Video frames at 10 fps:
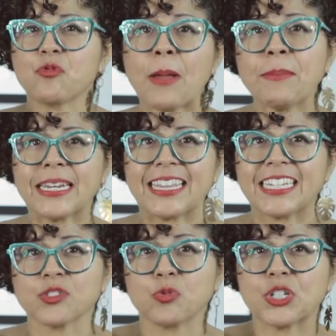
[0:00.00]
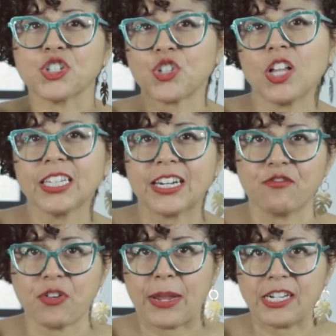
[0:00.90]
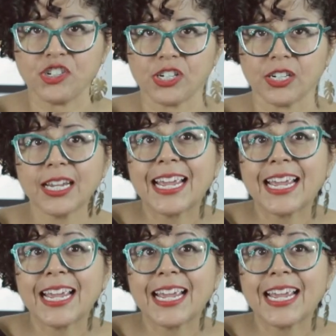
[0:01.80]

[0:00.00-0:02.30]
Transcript: remedy this with solid information